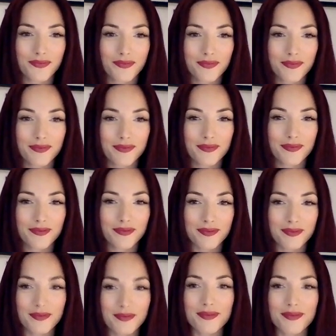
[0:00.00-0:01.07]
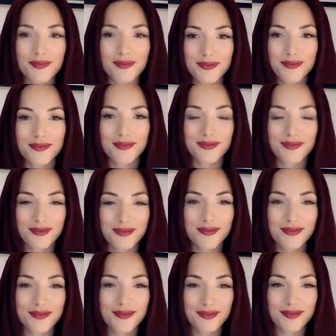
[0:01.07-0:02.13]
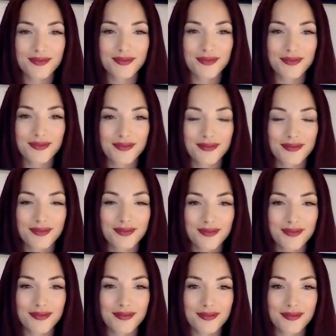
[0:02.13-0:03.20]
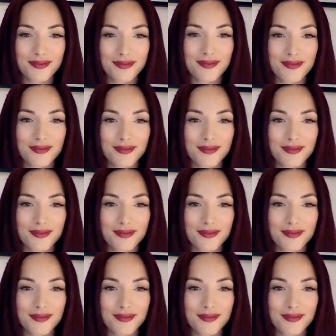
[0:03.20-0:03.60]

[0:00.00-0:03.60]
(silent)